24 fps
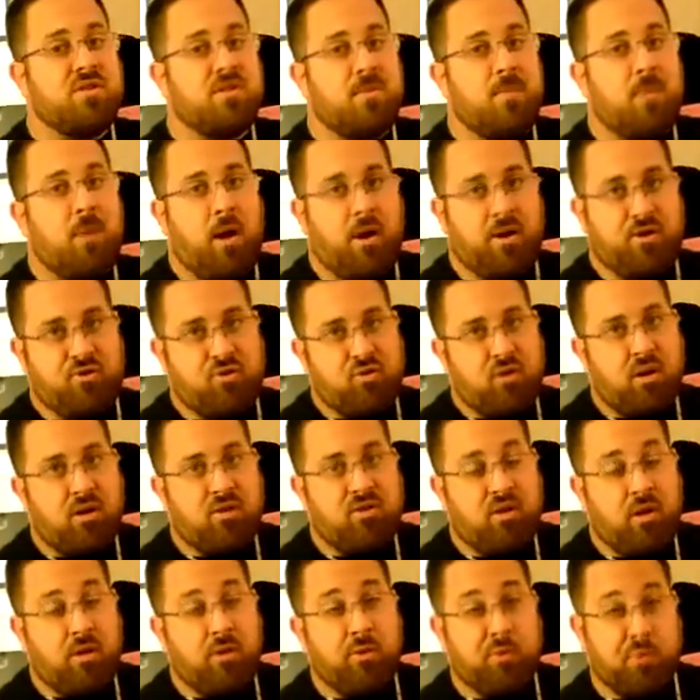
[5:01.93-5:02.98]
some odd
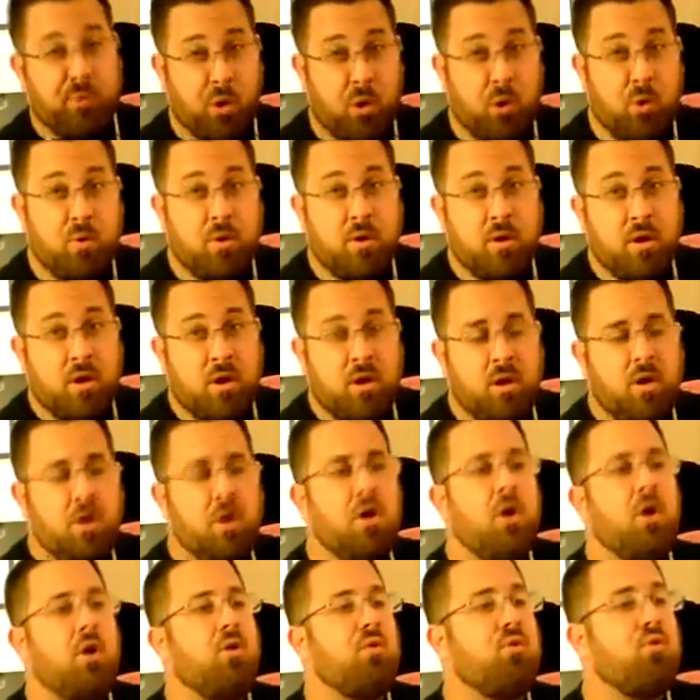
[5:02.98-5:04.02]
trucks on the road,
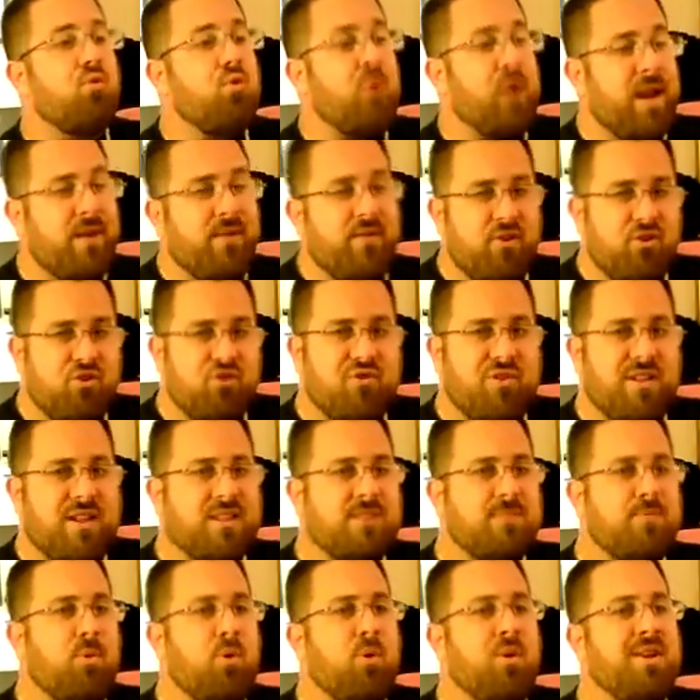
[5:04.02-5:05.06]
Raven
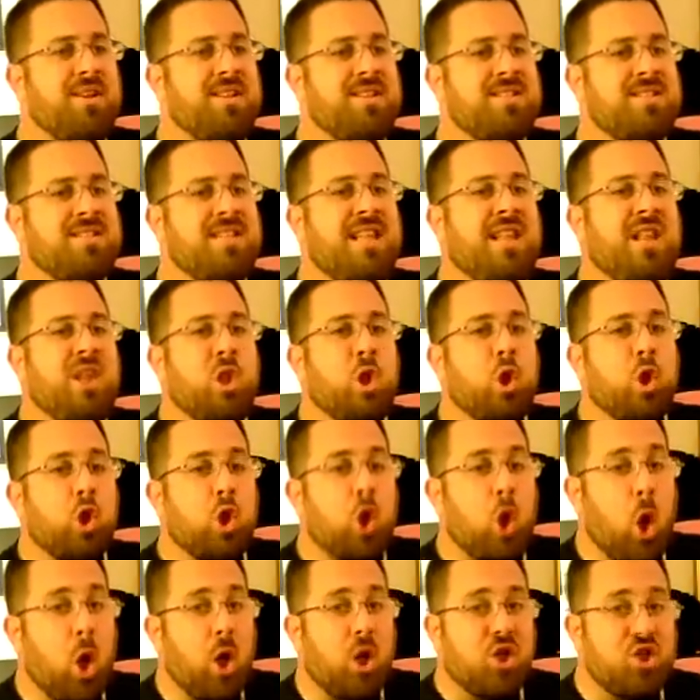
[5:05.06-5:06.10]
Transport is the
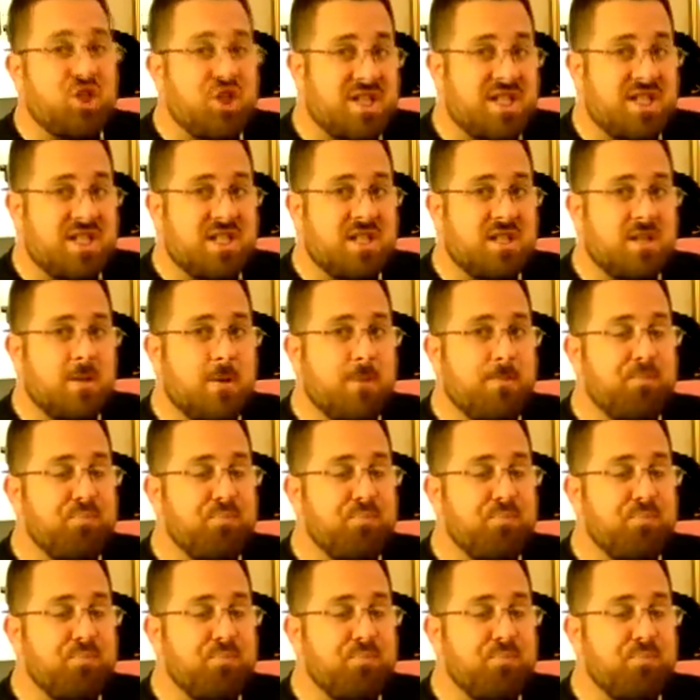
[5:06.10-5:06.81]
largest,